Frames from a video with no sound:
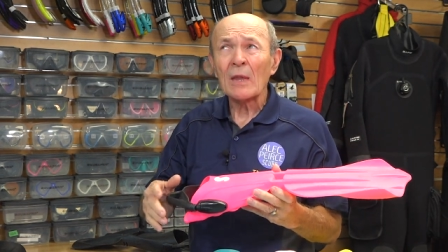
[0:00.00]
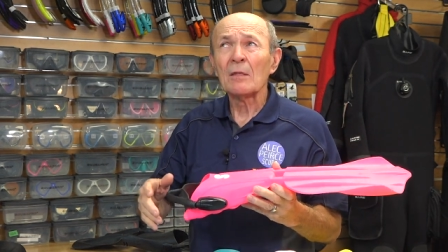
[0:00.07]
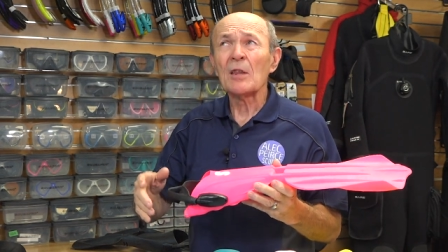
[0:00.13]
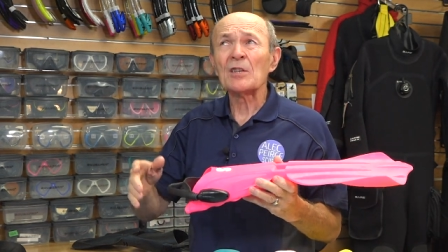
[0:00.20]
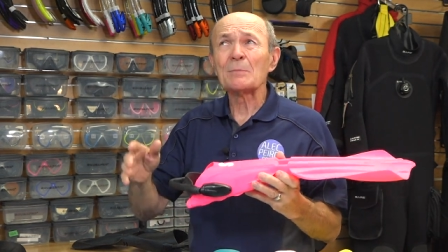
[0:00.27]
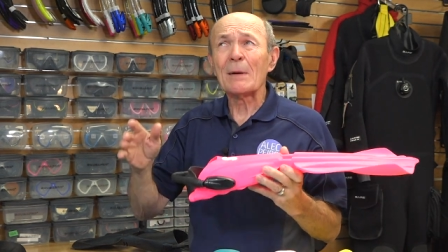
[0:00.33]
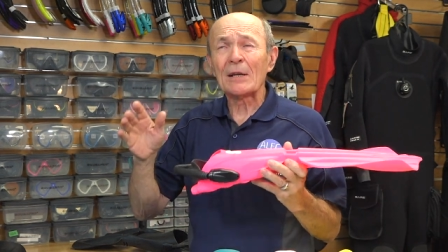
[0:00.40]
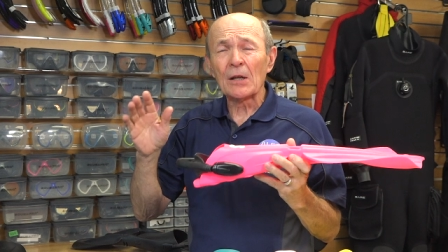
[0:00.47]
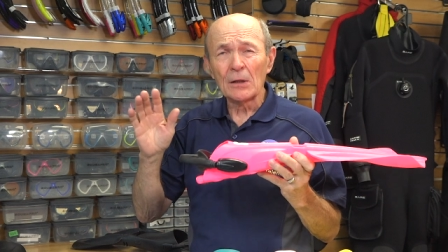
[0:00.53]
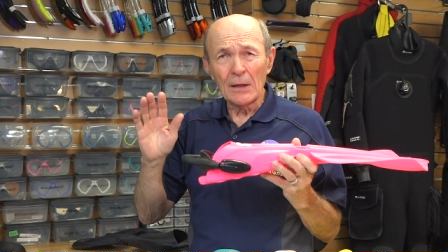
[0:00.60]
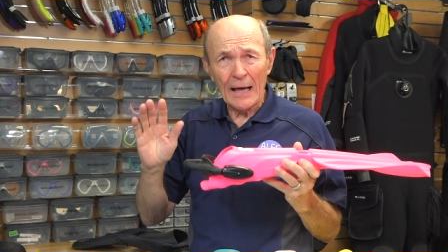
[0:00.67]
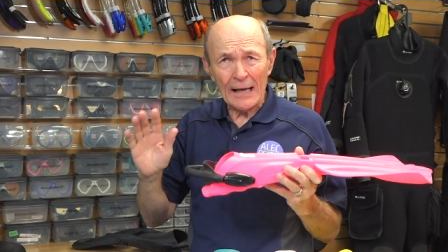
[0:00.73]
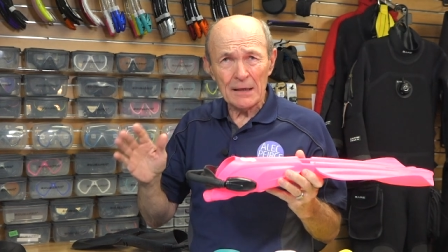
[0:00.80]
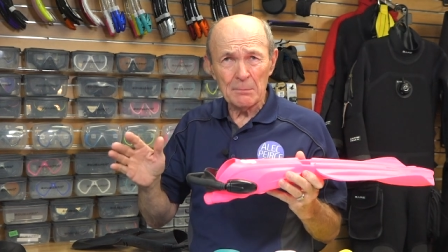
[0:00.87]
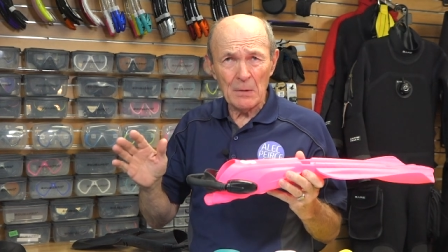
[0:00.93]
They spend a
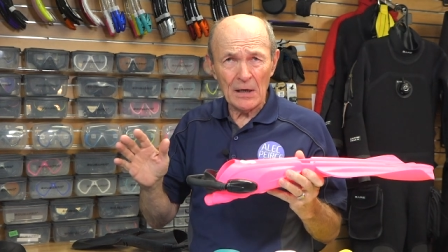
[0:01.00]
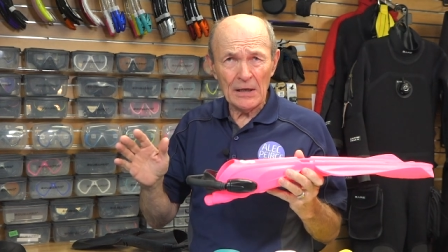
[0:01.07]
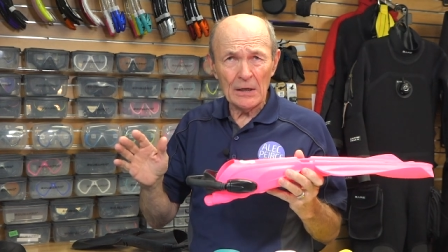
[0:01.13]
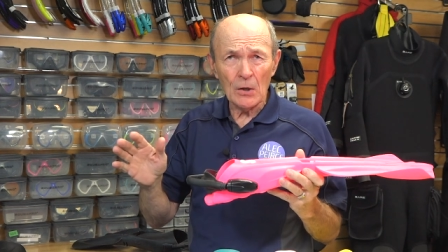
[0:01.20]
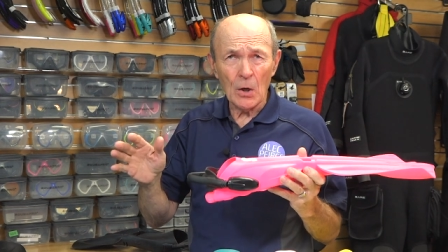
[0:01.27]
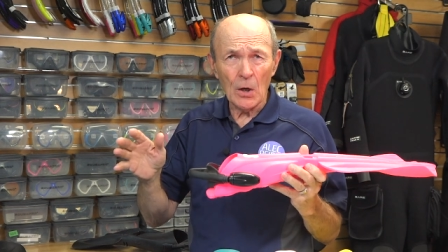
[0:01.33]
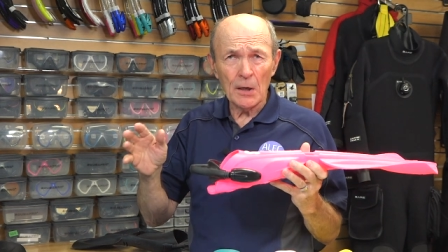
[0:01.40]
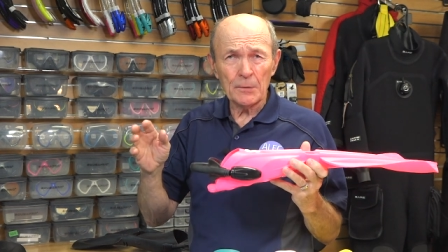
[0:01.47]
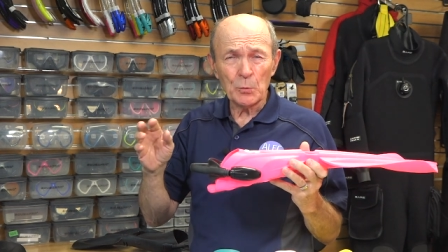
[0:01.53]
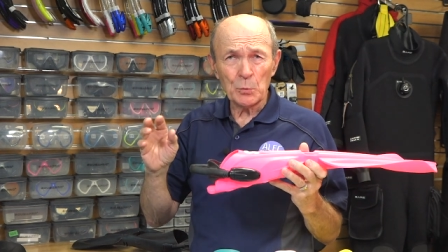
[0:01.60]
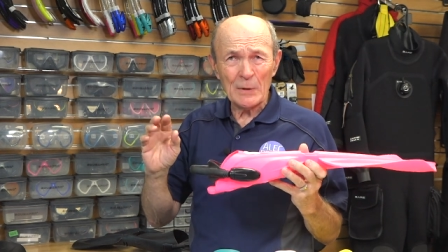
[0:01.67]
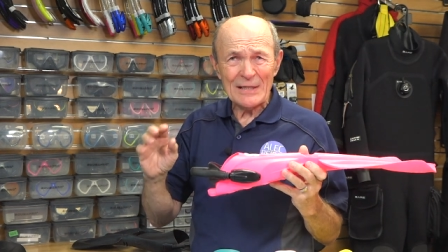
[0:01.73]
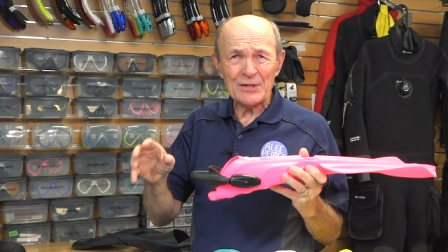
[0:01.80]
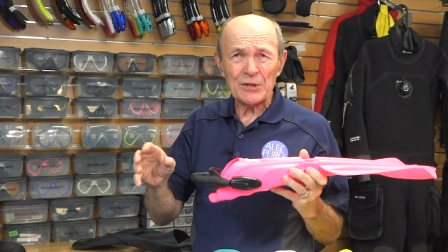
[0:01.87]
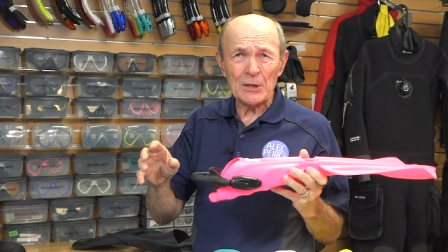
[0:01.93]
lot of money on
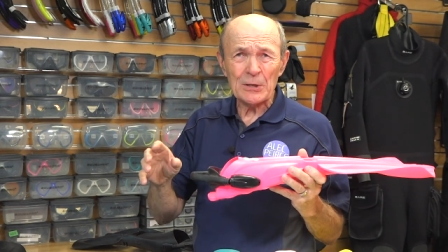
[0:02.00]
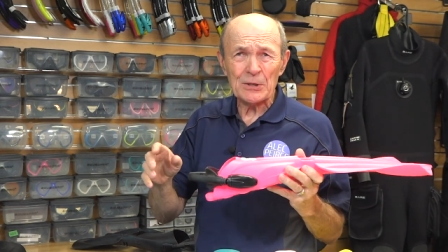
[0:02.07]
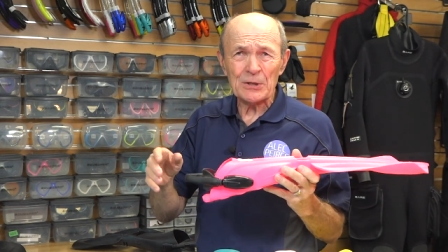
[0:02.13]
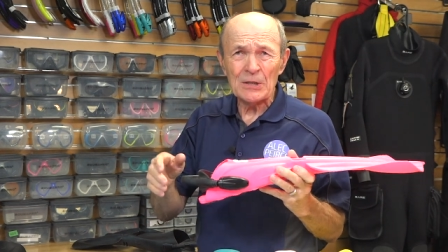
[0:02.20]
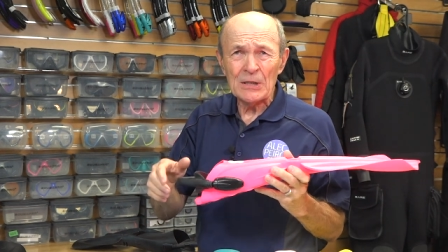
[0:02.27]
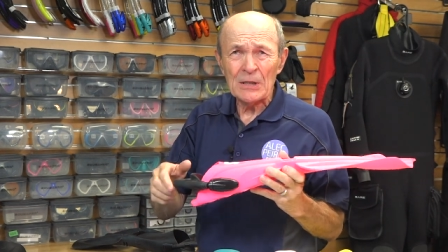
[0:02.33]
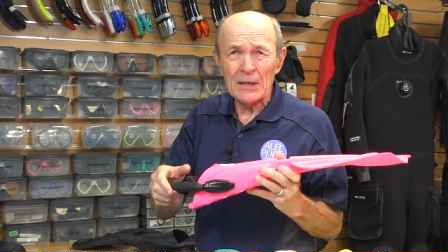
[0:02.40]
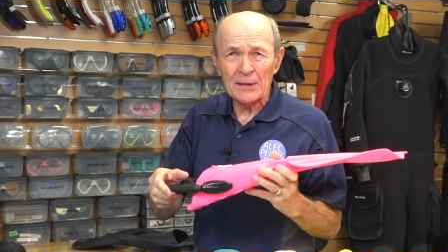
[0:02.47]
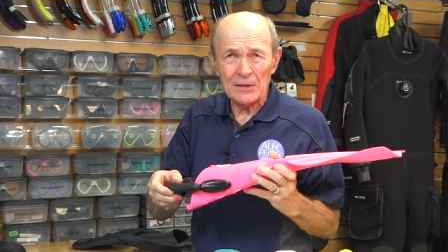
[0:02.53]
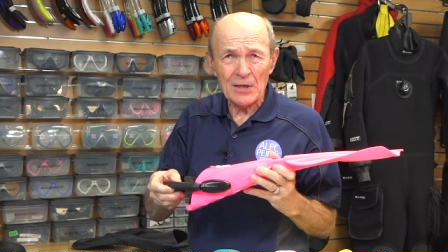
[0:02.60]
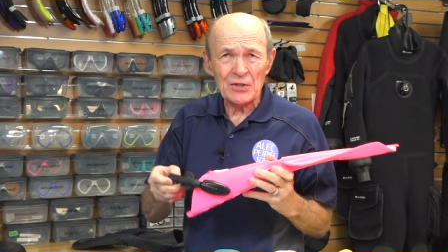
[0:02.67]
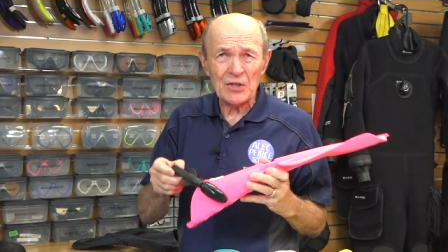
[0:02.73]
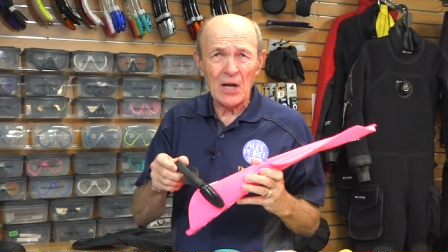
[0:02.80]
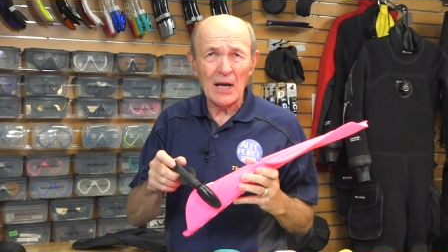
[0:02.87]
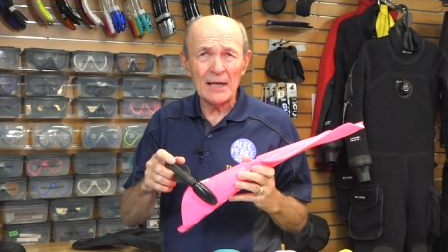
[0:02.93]
research and
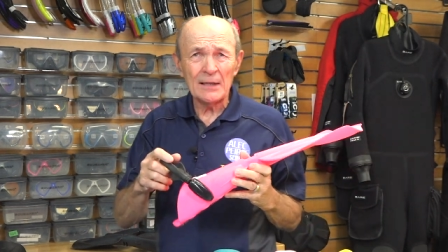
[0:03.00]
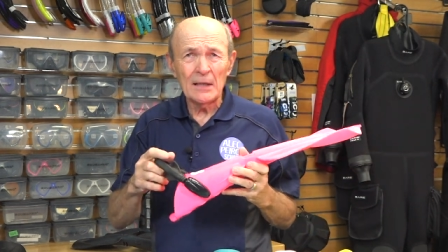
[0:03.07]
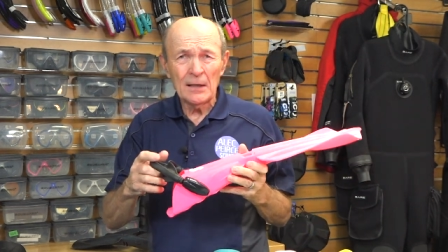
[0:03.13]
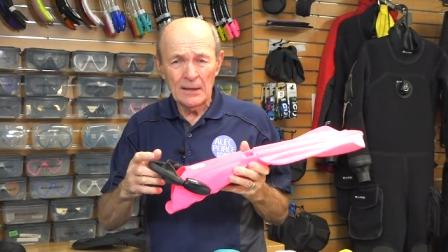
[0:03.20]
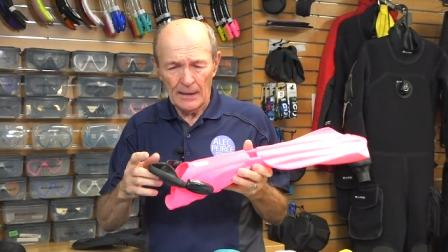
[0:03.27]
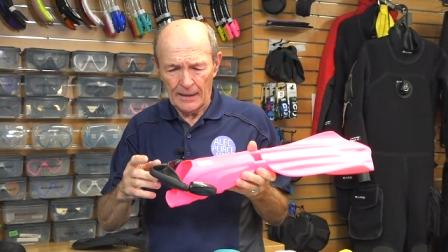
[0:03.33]
design,